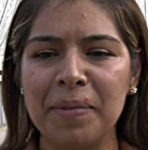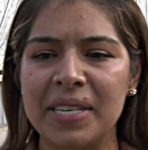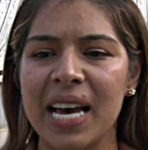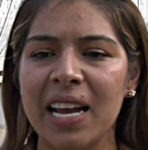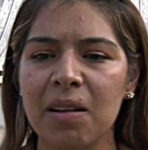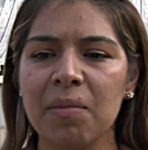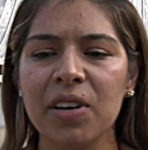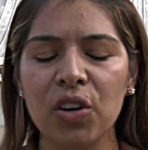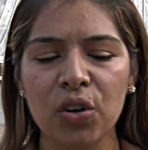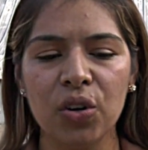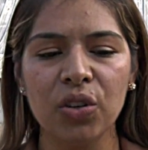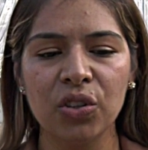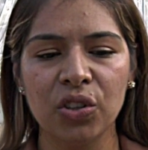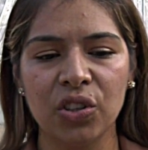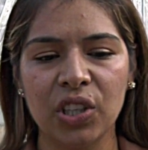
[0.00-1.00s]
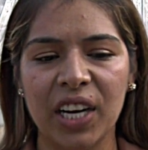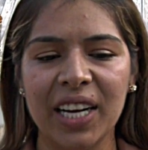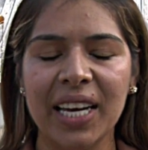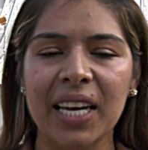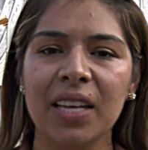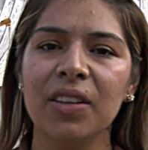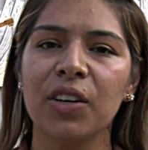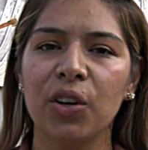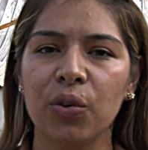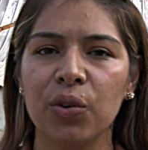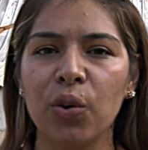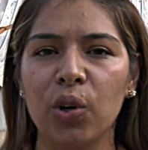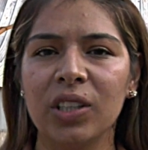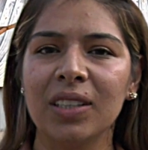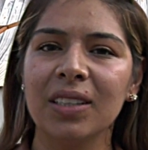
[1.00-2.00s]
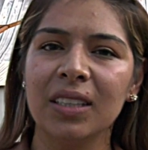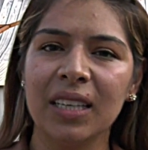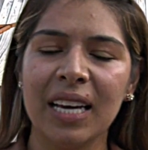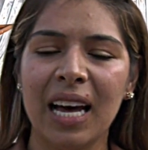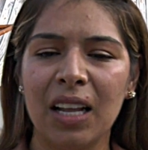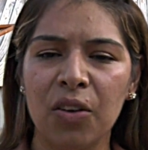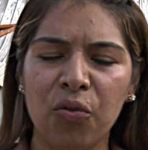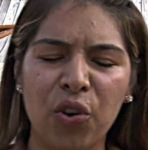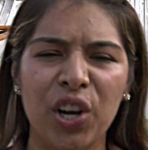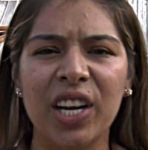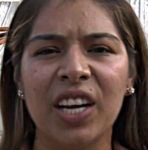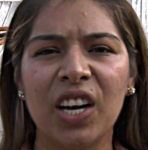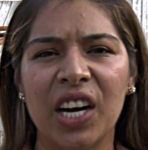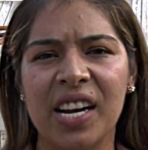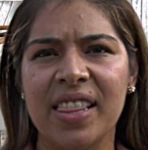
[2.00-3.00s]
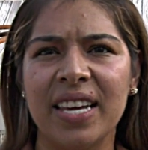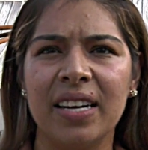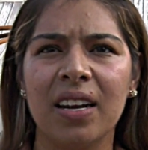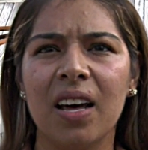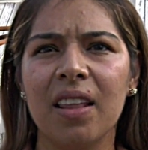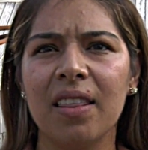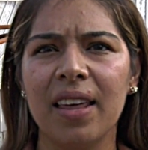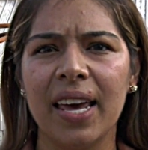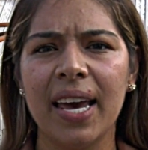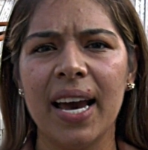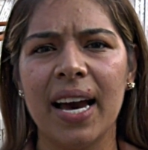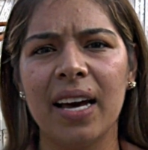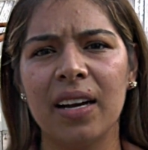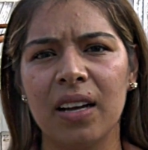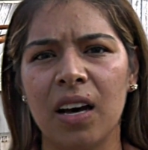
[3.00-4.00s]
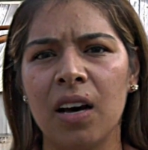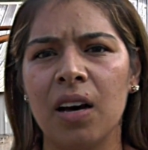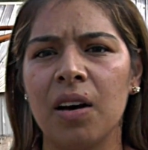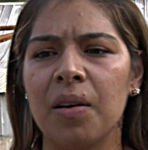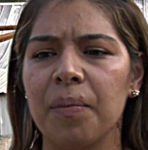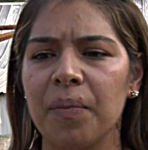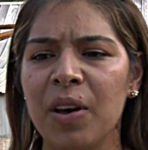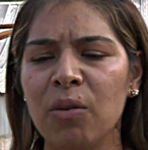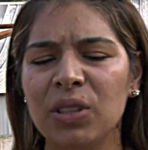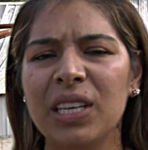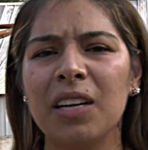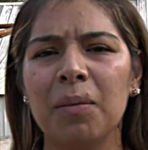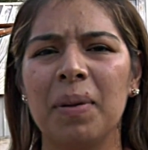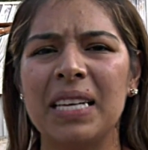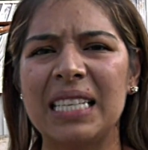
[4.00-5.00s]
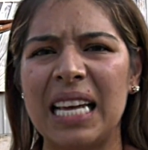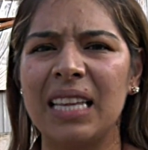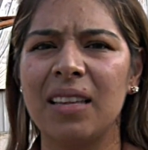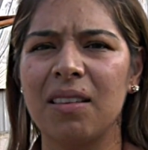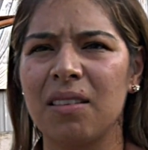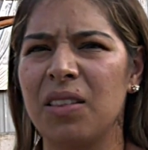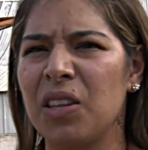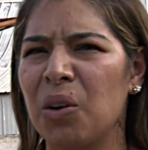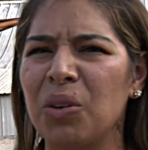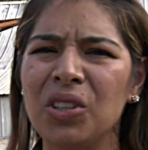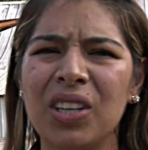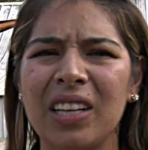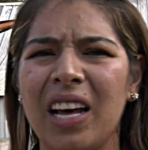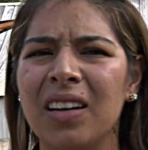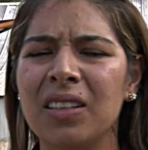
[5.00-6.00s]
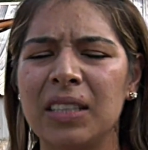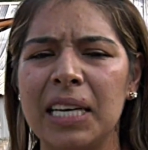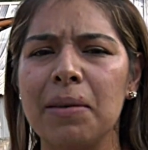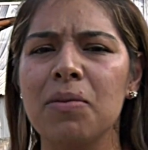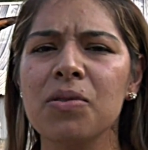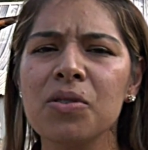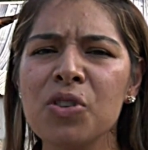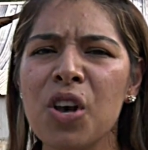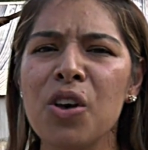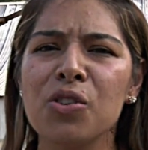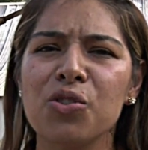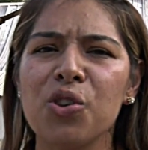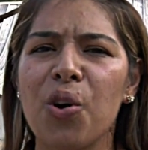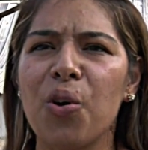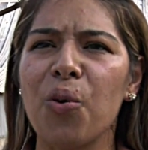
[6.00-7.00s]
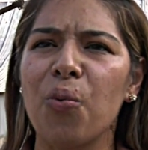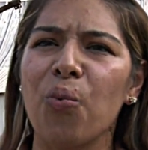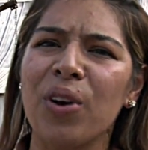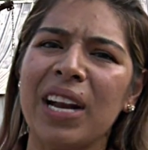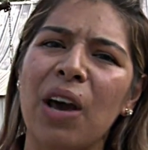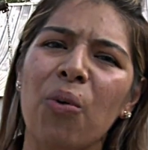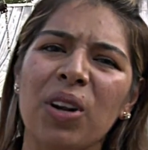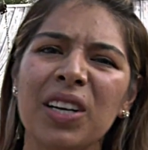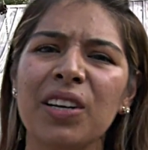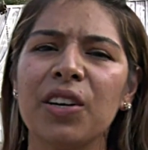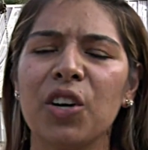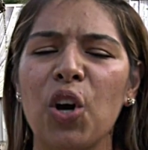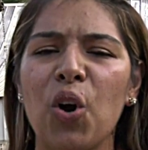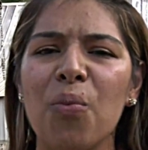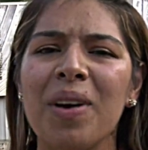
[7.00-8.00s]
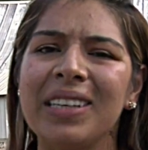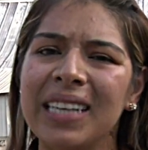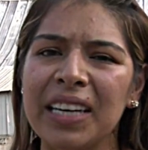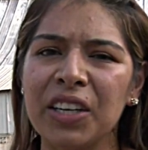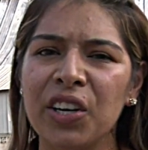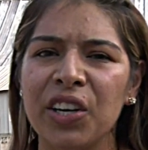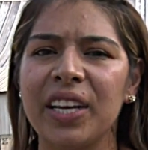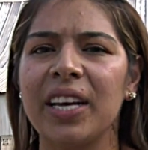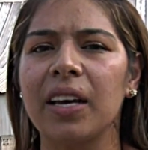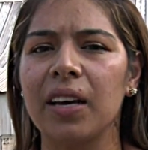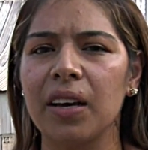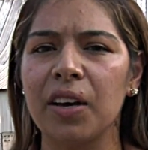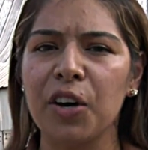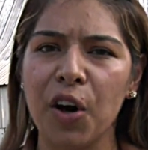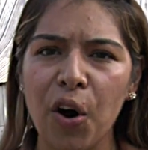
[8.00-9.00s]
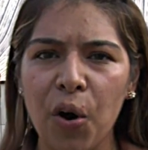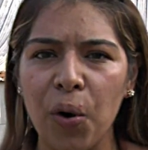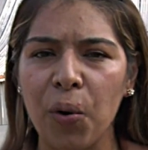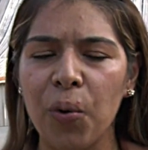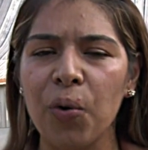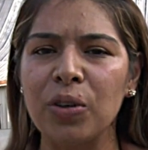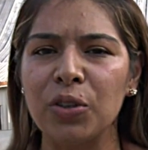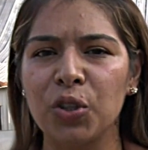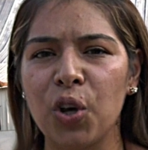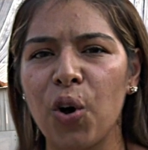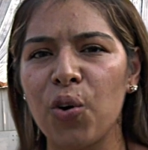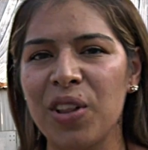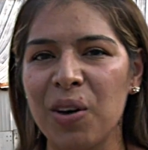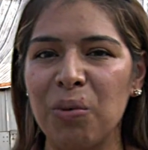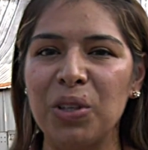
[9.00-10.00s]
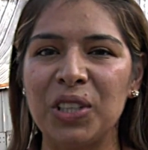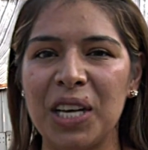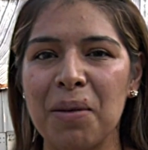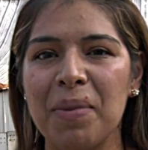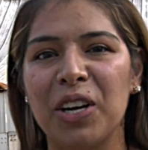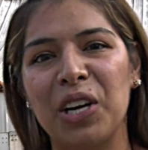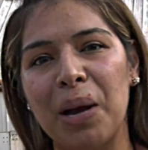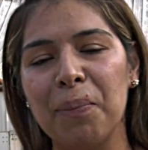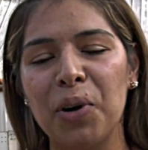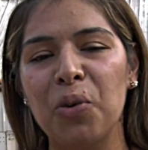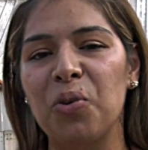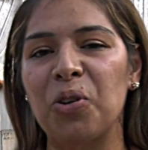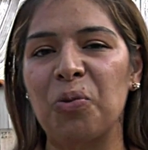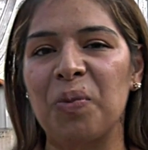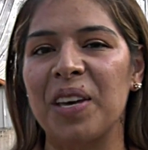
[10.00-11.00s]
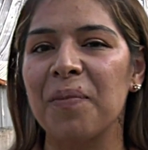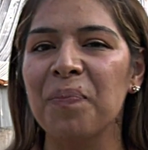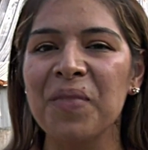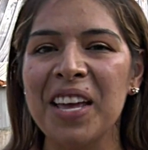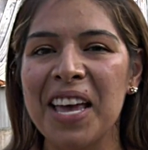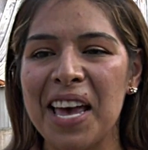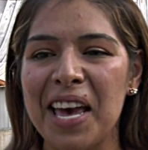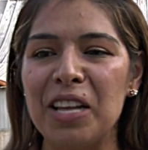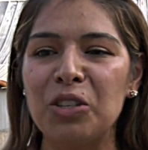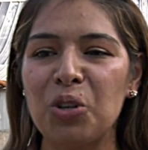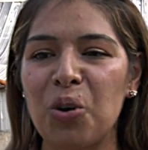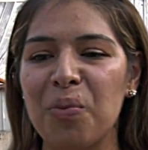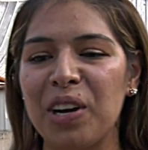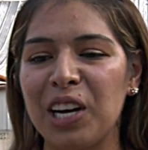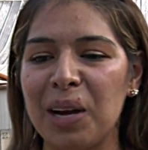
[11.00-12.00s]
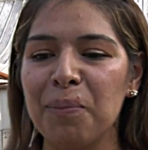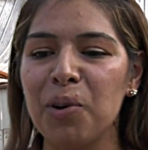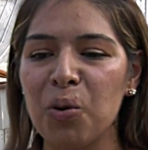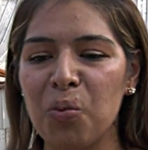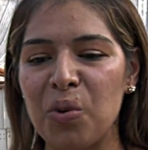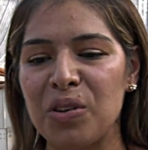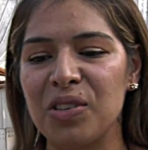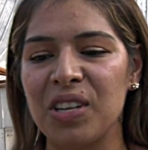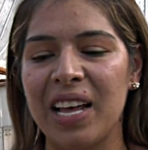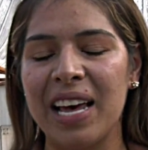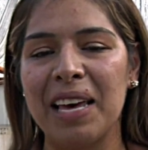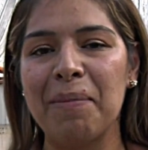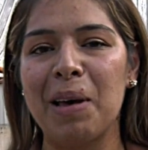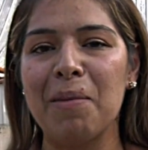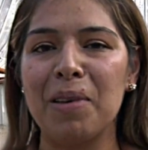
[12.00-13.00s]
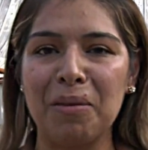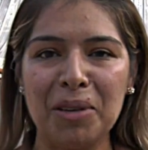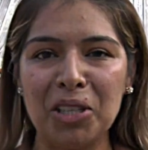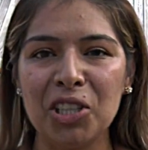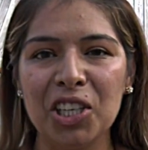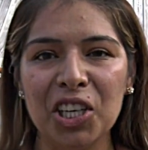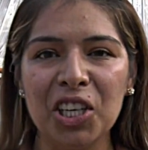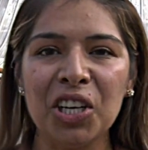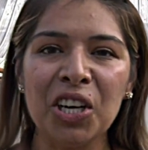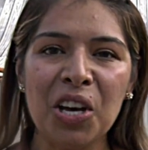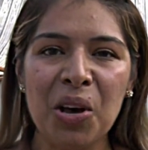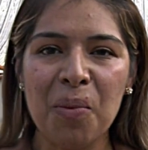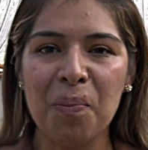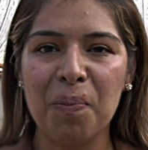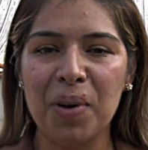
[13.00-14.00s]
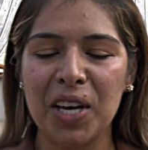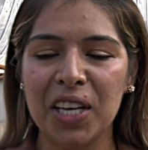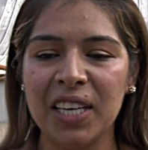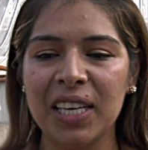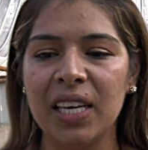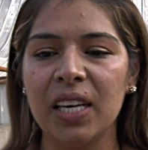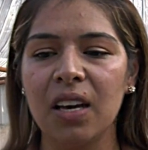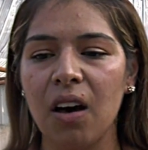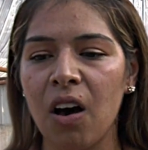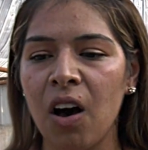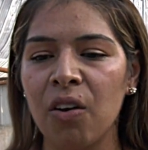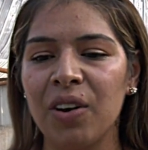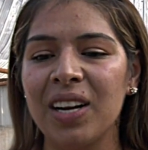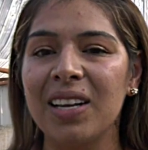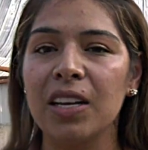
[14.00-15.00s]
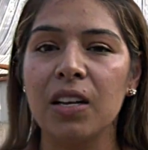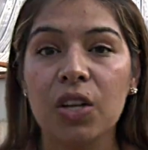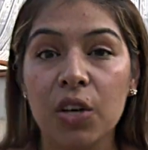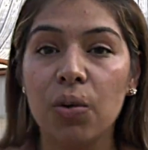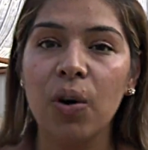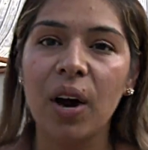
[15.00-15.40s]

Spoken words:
dad and my uncle started getting their own horses in California, in Gardena. They had, it was at a place that there was a lot of stables. So when I wanted to go, my dad couldn't go. So they would send my grandpa with me. And so my grandpa was like my babysitter, but he already knew